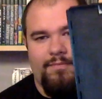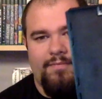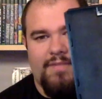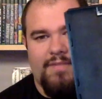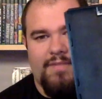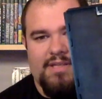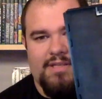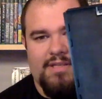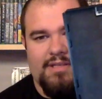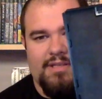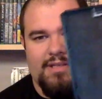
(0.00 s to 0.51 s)

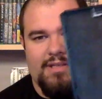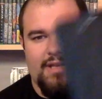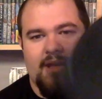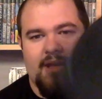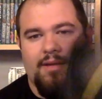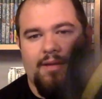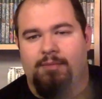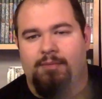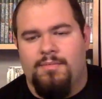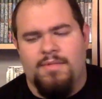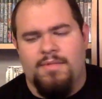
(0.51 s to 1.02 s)
It's just a
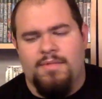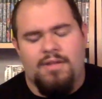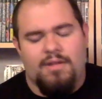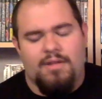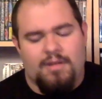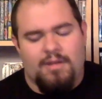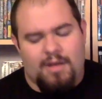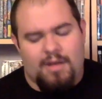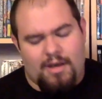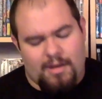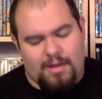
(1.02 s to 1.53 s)
game.
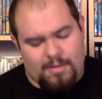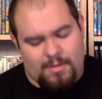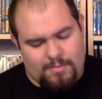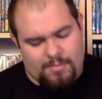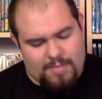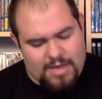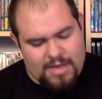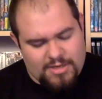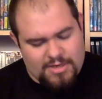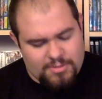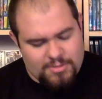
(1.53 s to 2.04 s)

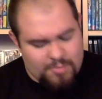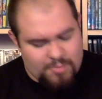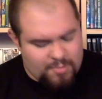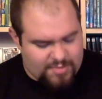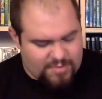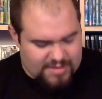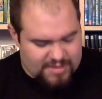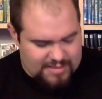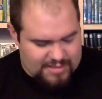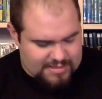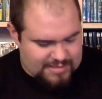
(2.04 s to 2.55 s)
I do remember
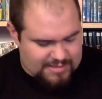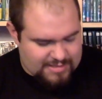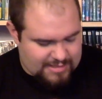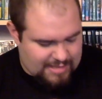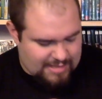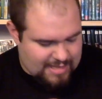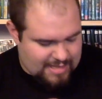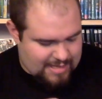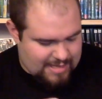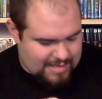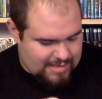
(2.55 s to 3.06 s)
playing this a
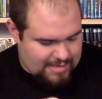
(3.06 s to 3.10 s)
lot,